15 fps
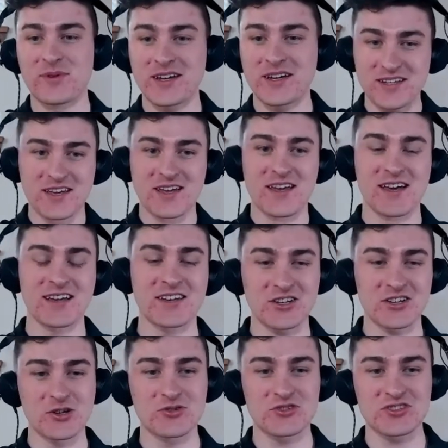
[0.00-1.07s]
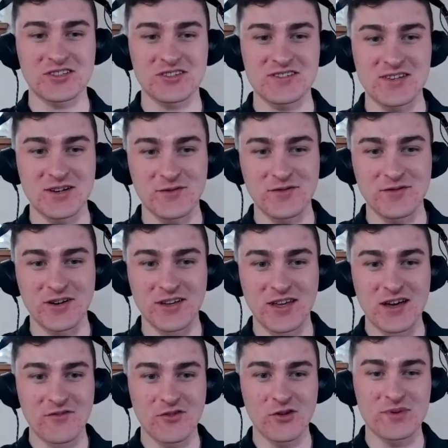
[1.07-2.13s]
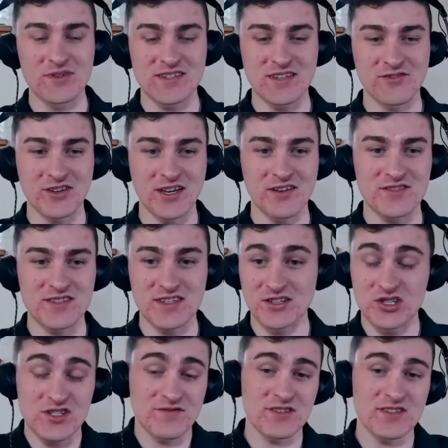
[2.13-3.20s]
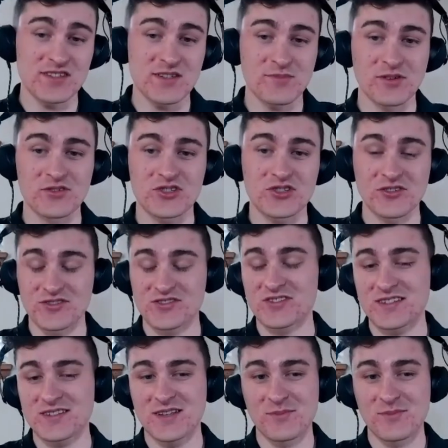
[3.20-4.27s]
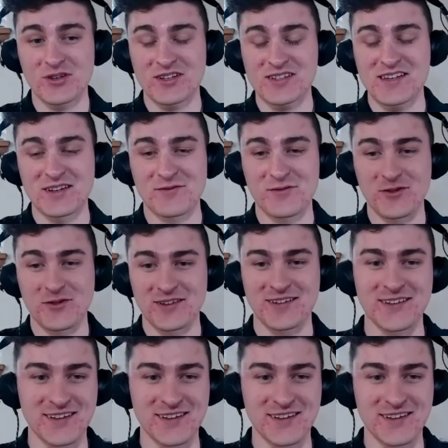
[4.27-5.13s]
I get a coach like yourself on for Pacific FC and just for the CPL in general, so I'm pretty excited for it.